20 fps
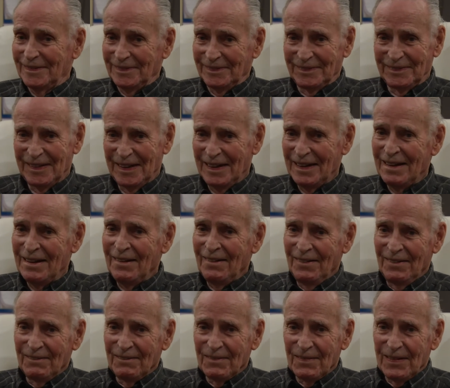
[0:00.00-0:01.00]
had all the
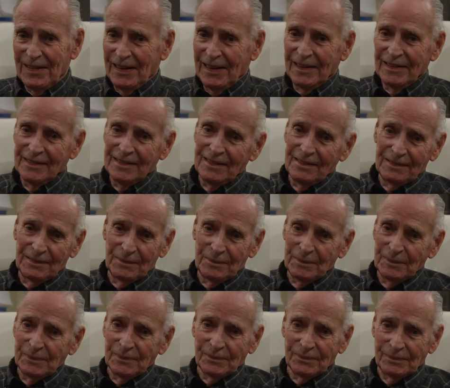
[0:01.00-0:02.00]

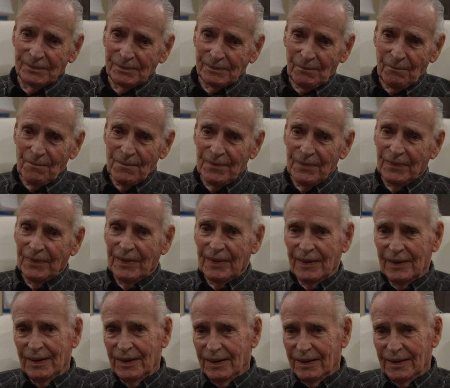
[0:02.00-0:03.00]
guys' names and
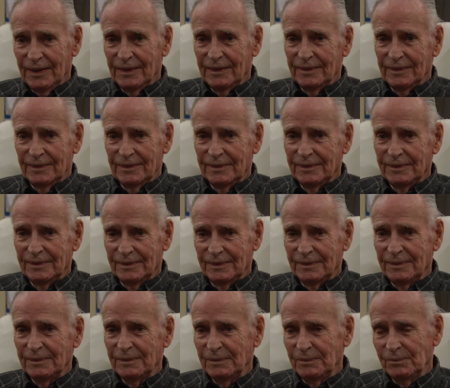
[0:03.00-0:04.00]
details and everything.
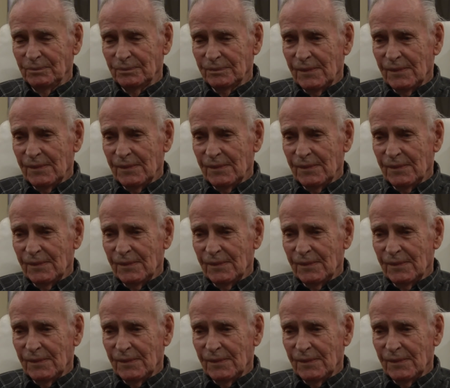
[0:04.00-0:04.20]
Is, is it?